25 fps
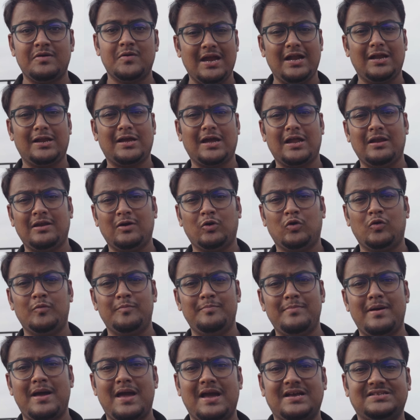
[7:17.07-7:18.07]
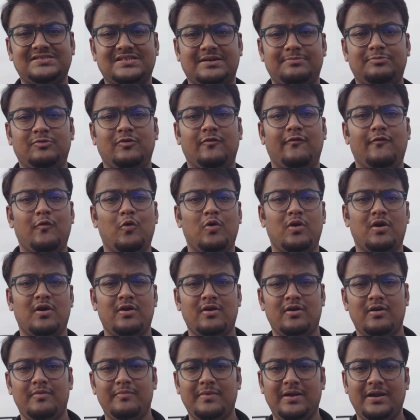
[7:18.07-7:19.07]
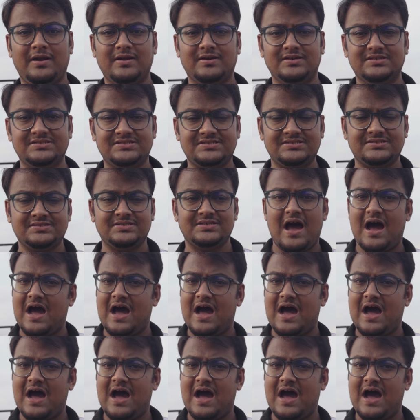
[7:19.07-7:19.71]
it can go max up to 400 meters.